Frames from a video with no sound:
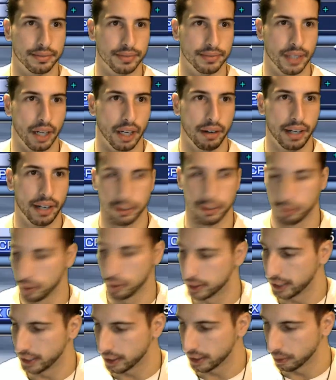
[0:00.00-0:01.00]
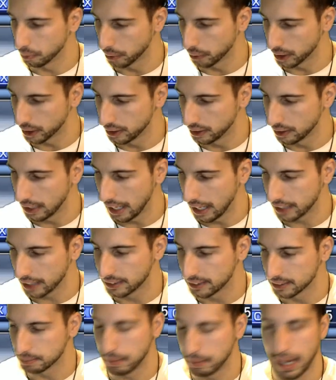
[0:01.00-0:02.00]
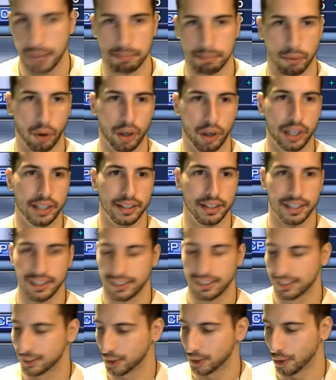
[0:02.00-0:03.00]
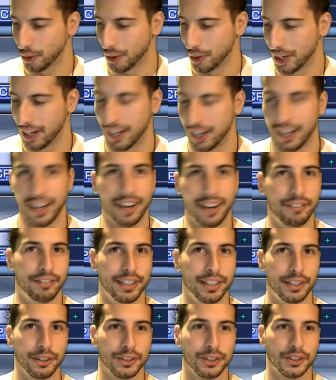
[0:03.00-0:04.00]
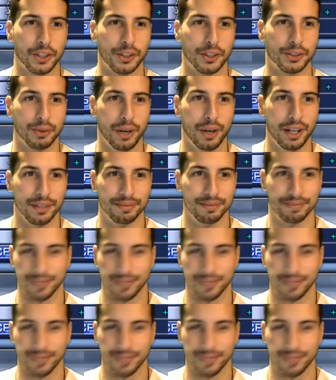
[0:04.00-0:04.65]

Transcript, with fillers: Alright, we'll take it. We're gonna lock this bad boy. So uh, video starts well.